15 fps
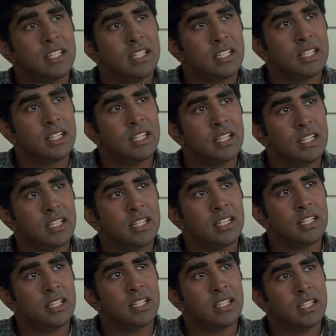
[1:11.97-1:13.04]
And?
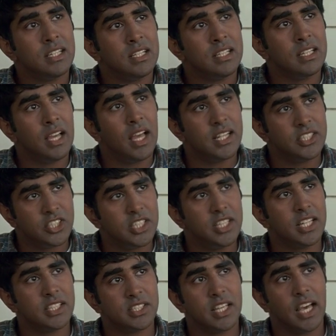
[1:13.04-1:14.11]
And she
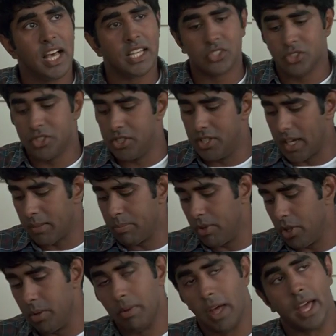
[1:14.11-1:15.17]
does the ostrich neck
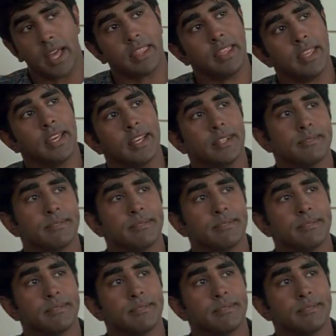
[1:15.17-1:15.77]
pullback thing.